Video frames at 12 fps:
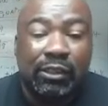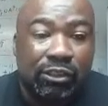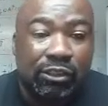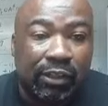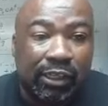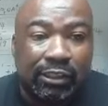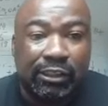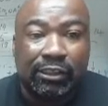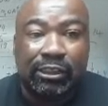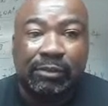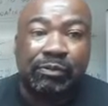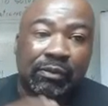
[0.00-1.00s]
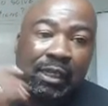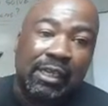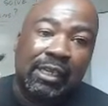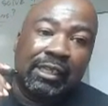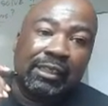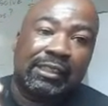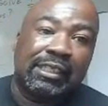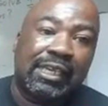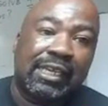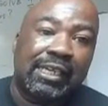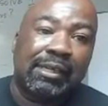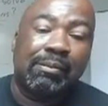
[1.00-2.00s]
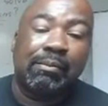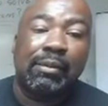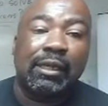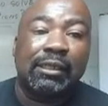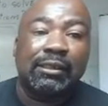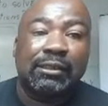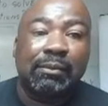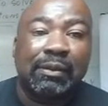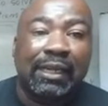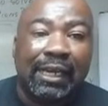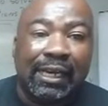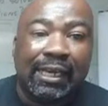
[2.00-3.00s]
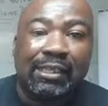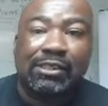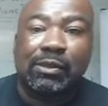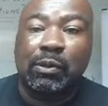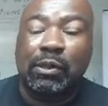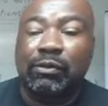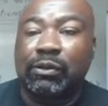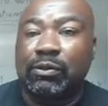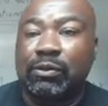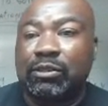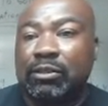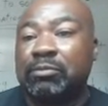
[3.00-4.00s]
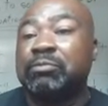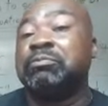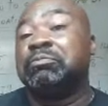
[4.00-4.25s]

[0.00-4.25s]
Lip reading: you instructions. Today, multiplying square roots.